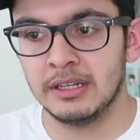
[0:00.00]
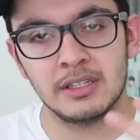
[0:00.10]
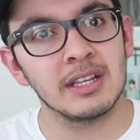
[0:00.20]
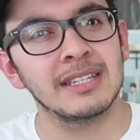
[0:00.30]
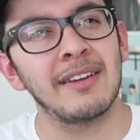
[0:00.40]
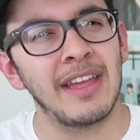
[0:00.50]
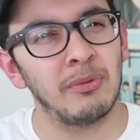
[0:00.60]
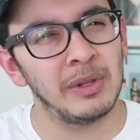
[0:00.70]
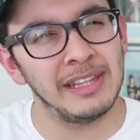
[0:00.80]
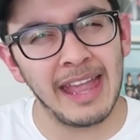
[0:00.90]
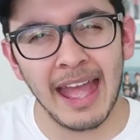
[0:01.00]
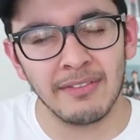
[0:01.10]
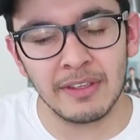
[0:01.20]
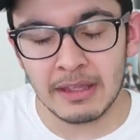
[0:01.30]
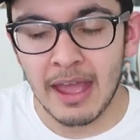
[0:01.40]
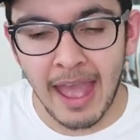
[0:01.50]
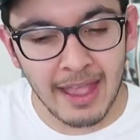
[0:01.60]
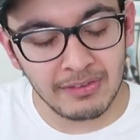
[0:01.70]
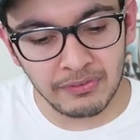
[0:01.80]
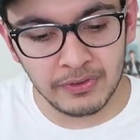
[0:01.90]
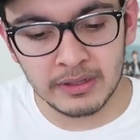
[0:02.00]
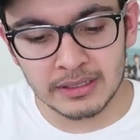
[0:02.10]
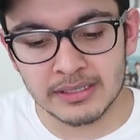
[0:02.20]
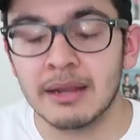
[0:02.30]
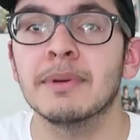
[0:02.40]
It does have that really heavy, heavy feeling side,